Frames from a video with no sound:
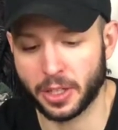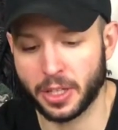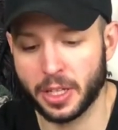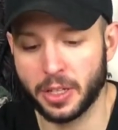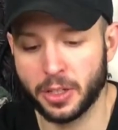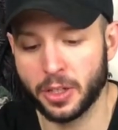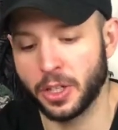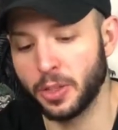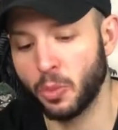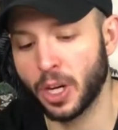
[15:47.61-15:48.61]
you know,
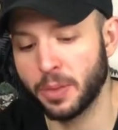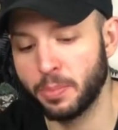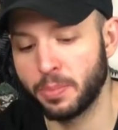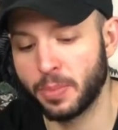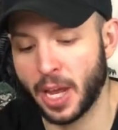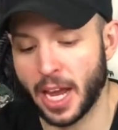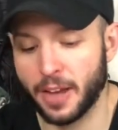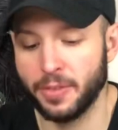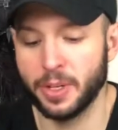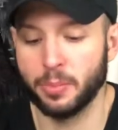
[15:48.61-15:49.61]
you want to
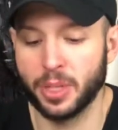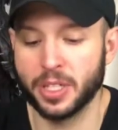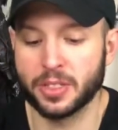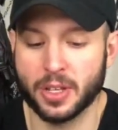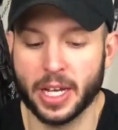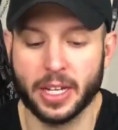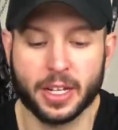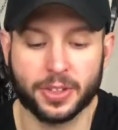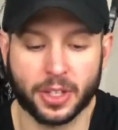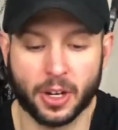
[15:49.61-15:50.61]
have him put his leg
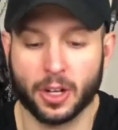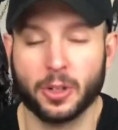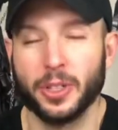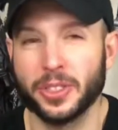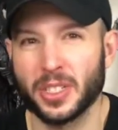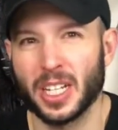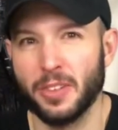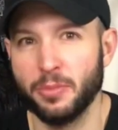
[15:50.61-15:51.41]
on the gargoyle and stuff,